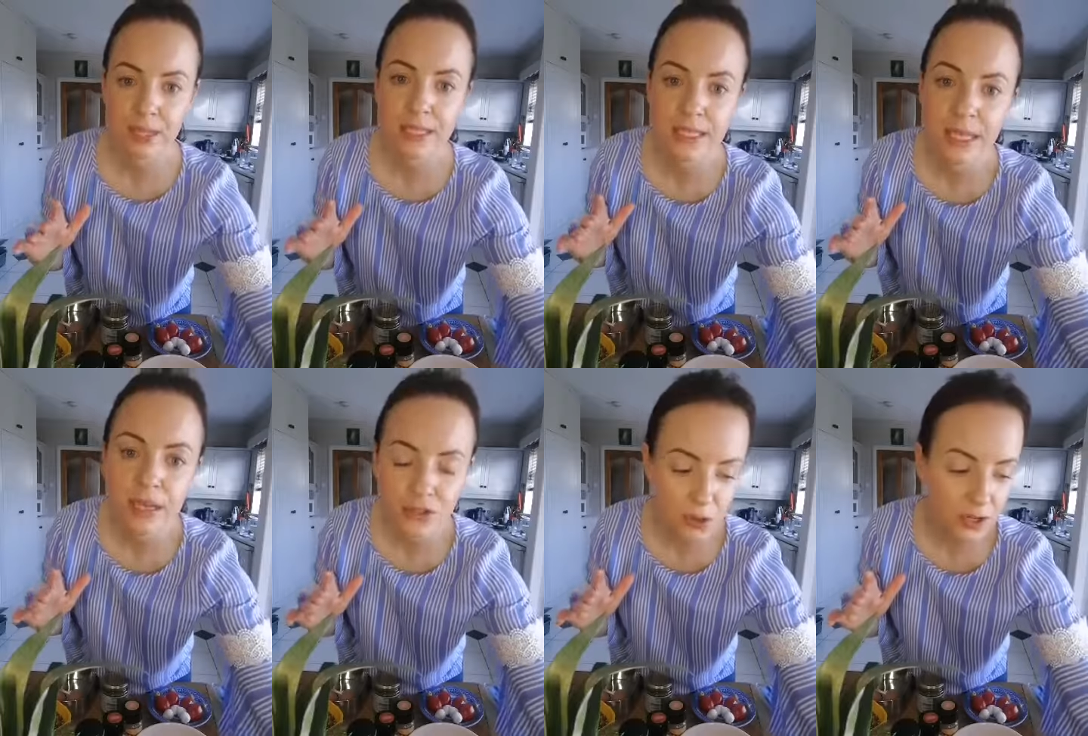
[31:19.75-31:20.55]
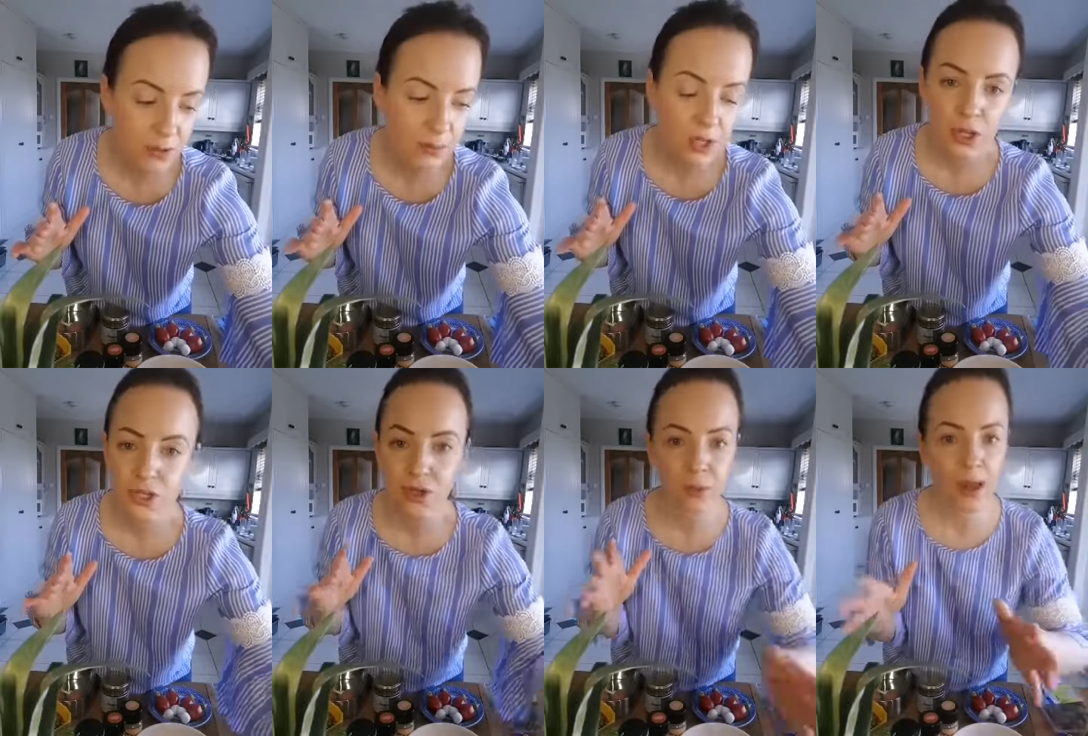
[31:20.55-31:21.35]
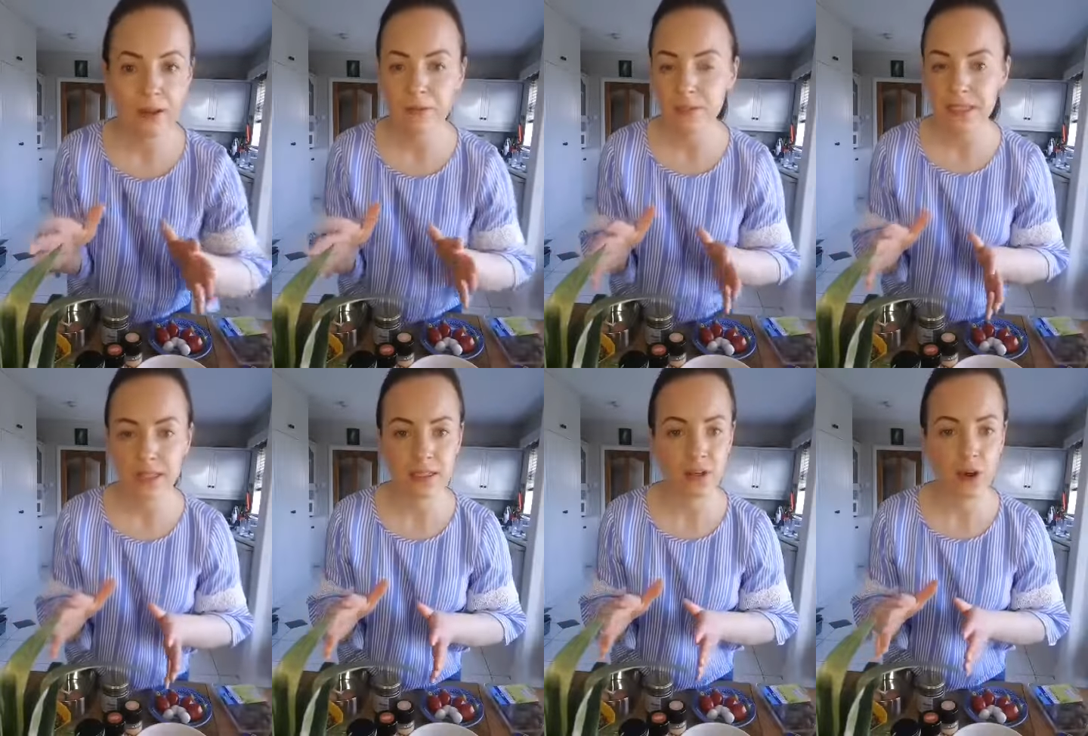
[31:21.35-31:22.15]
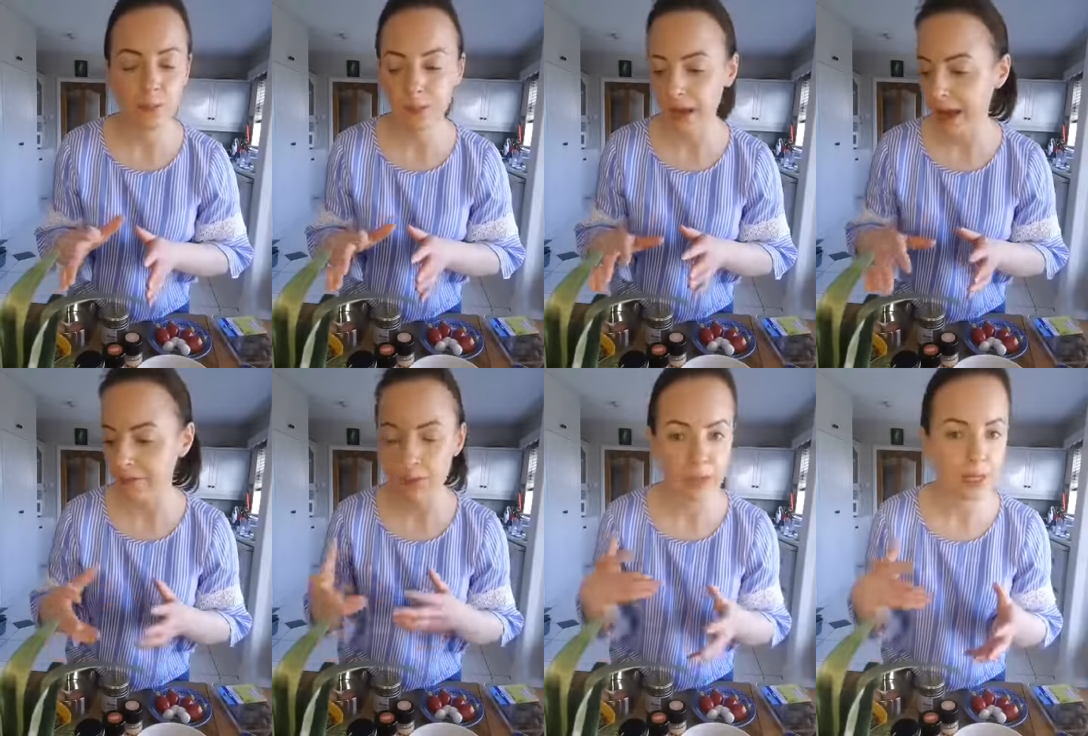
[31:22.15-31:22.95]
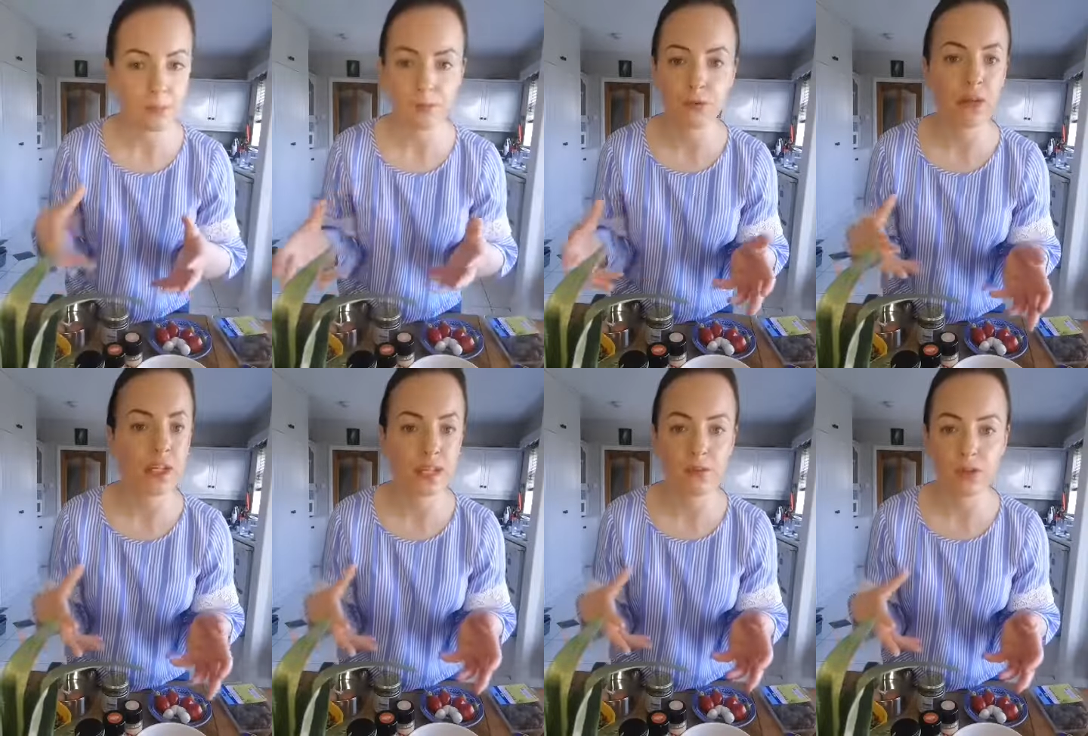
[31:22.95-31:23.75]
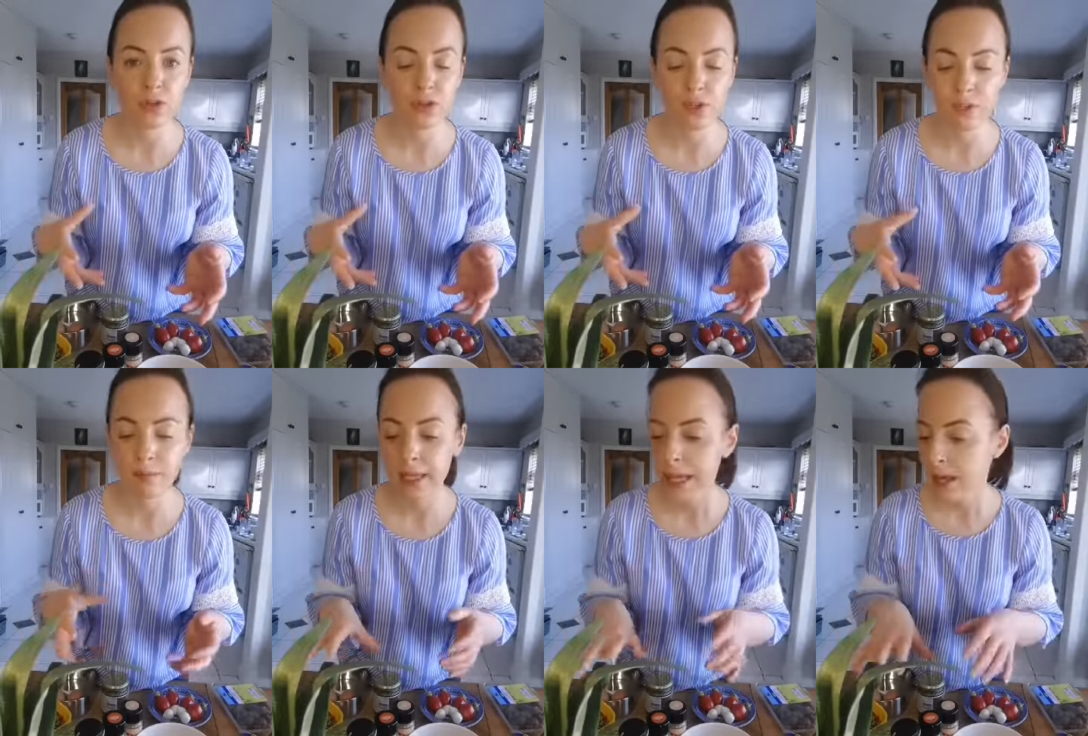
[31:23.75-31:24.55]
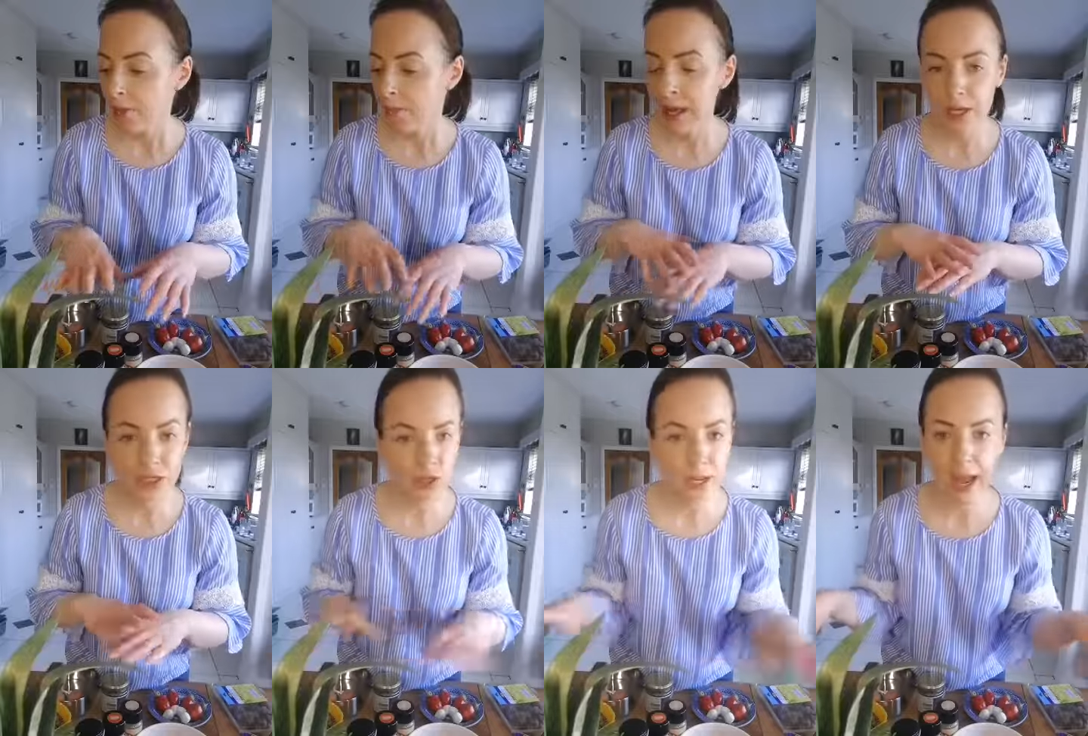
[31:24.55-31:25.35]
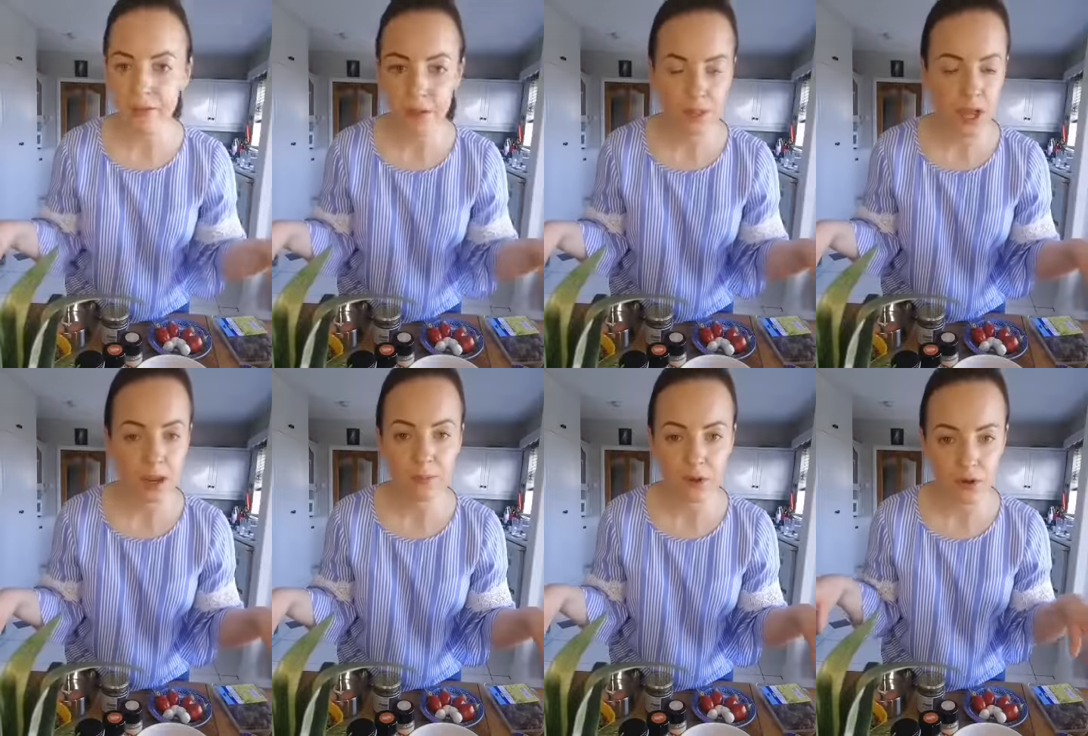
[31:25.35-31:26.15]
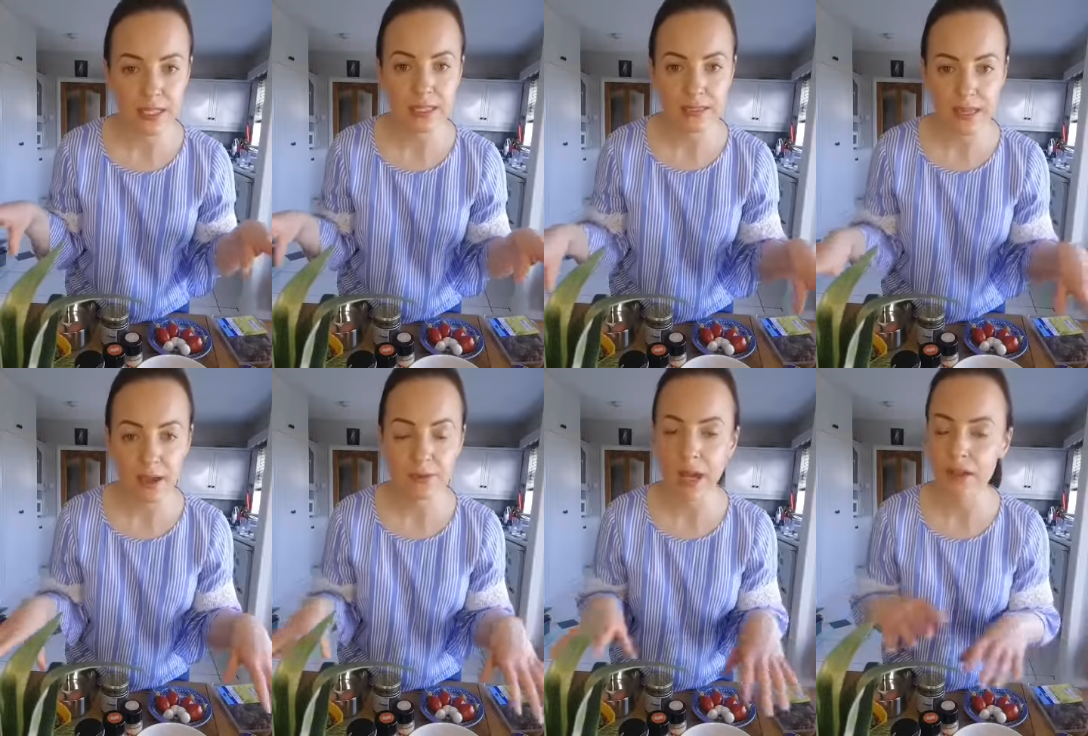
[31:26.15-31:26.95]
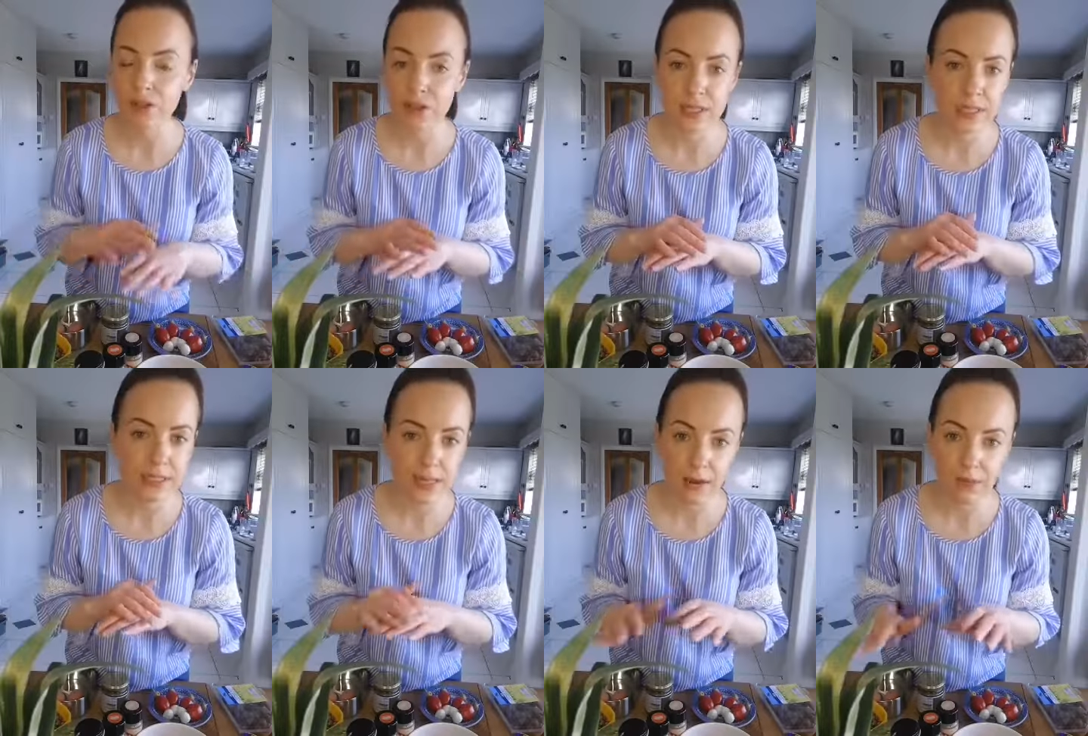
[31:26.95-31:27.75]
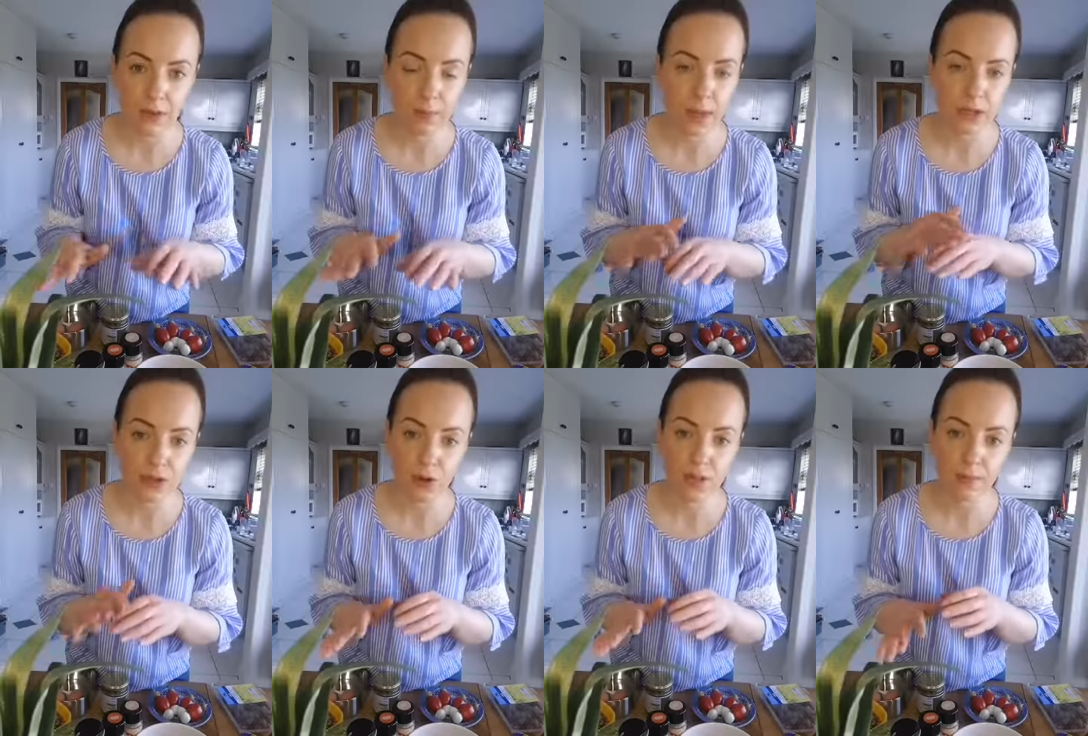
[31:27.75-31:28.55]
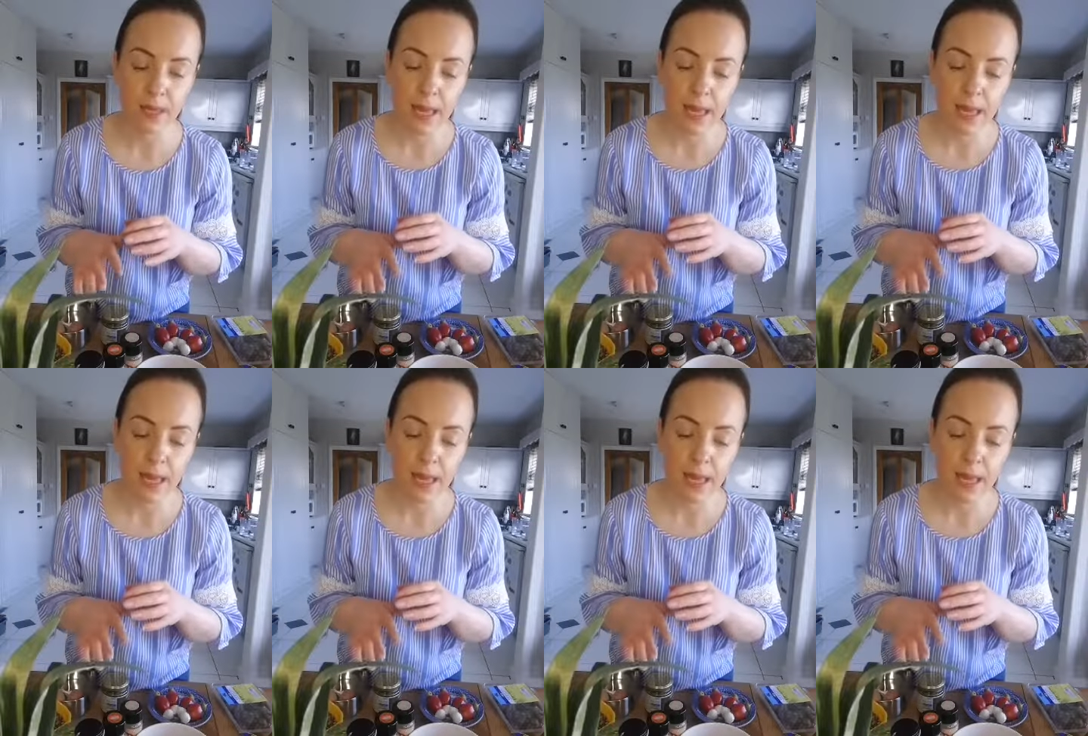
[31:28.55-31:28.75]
Sit and enjoy them. Don't have them standing up and have them eaten before you can even enjoy them make sure you have some time that you want to sit down and just savor them and enjoy them.